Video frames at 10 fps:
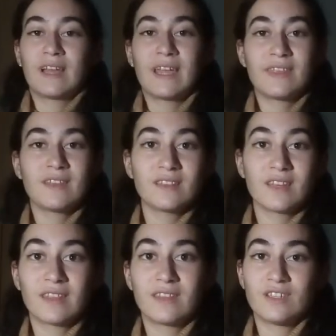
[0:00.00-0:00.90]
I think
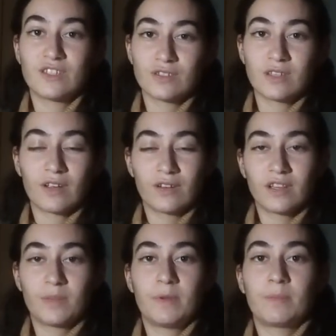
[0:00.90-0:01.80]
that the issues that connect
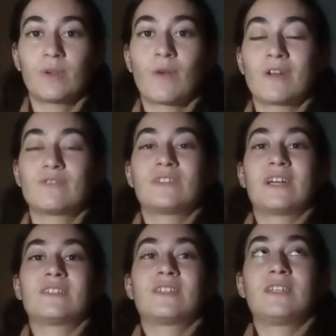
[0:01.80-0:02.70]
the people around
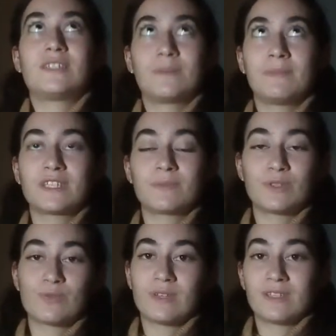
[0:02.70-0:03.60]
us is a mix
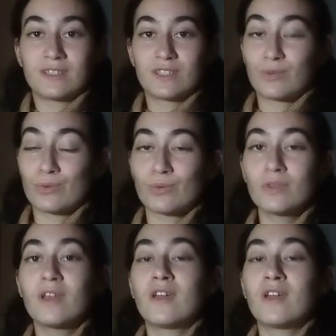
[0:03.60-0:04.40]
between school,